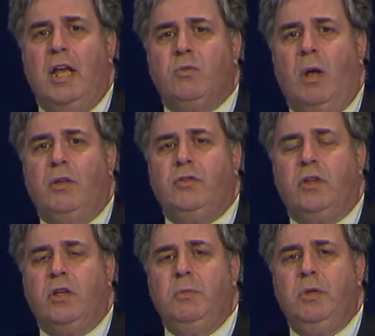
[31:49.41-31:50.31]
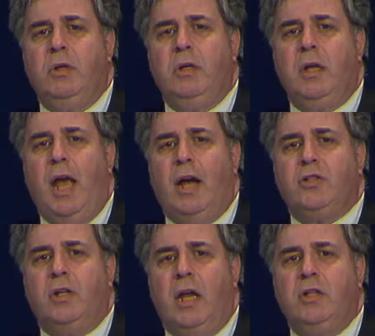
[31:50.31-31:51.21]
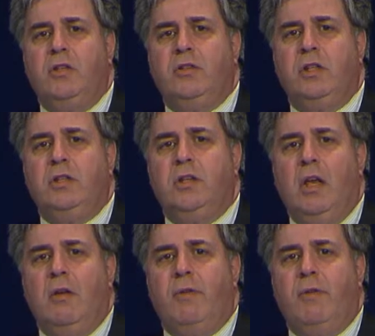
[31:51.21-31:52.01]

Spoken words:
as well as the Community Action Agency's